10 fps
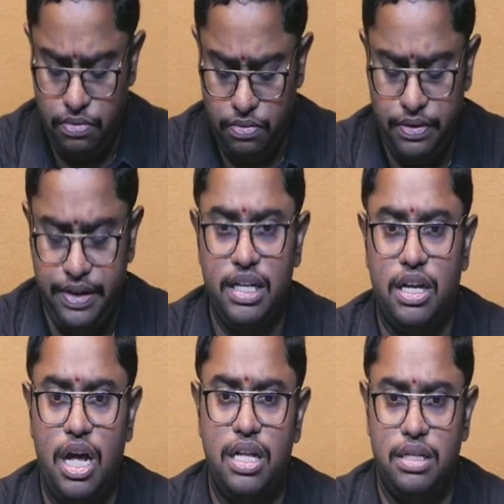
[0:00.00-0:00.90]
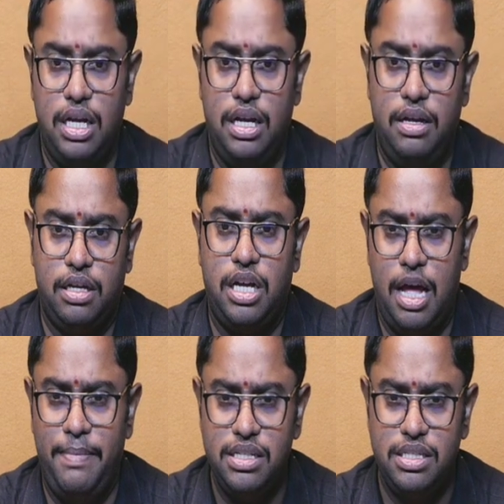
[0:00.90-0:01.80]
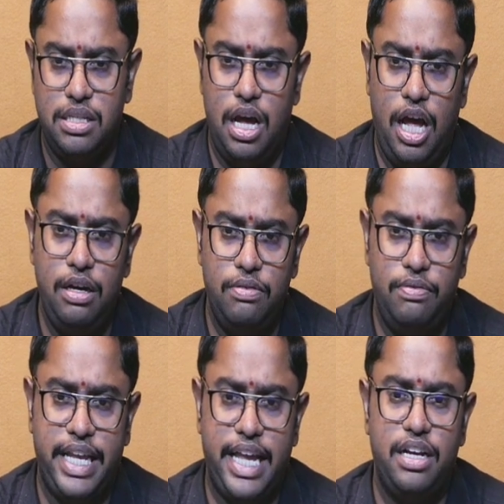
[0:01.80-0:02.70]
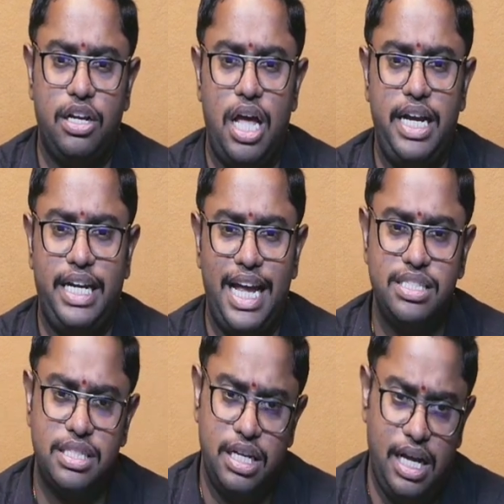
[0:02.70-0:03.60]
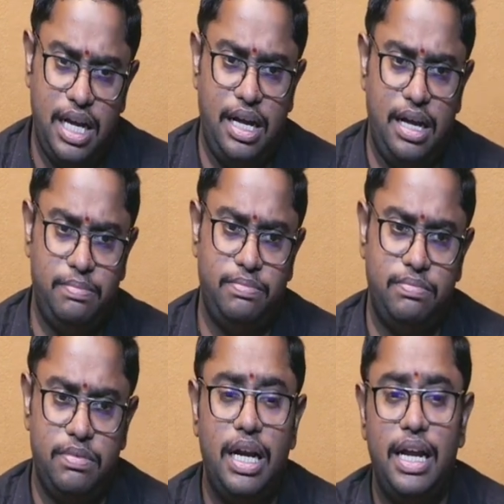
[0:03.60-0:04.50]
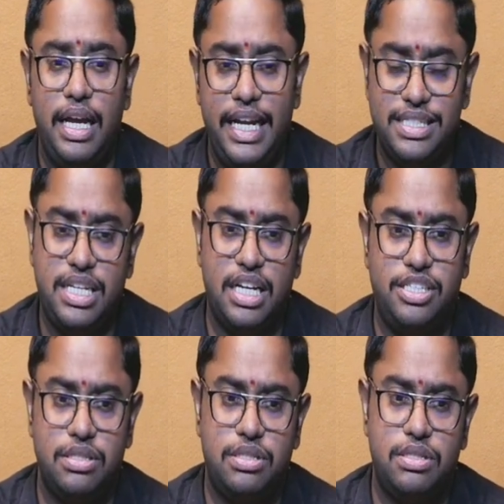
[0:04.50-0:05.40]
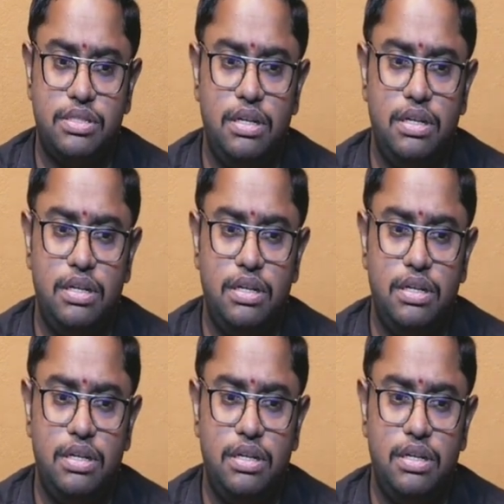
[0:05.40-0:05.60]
we'll call commands, or we can call it as instructions.